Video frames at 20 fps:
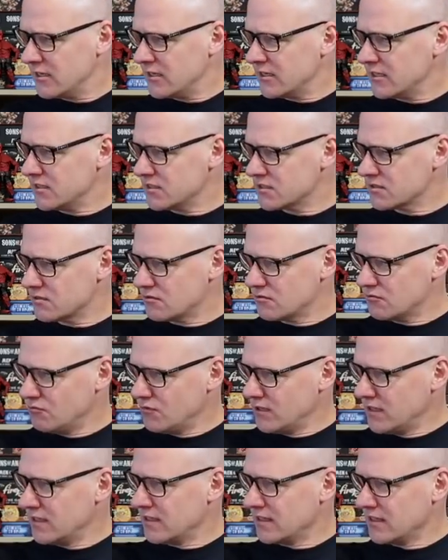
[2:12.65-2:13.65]
is
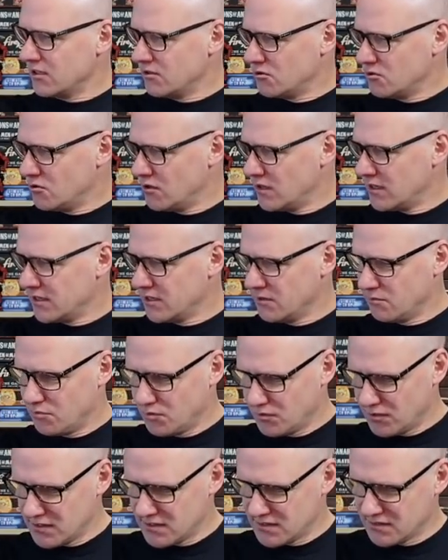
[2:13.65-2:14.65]
really quite an
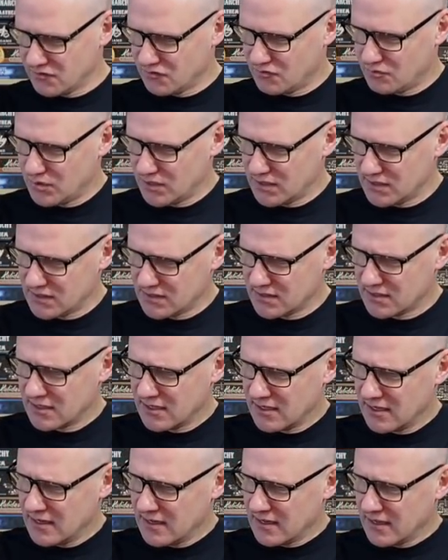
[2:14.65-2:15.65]
impressive piece,